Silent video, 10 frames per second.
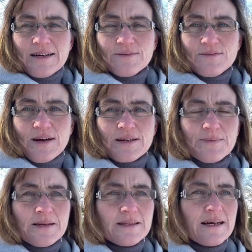I would
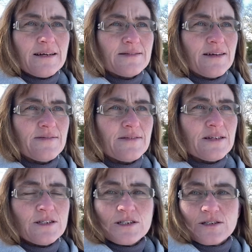recommend that, definitely.
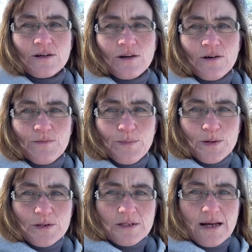She's got a lot of
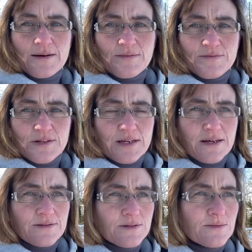books out and
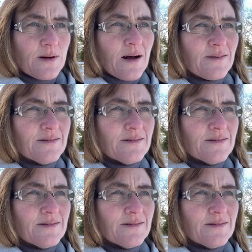videos as well.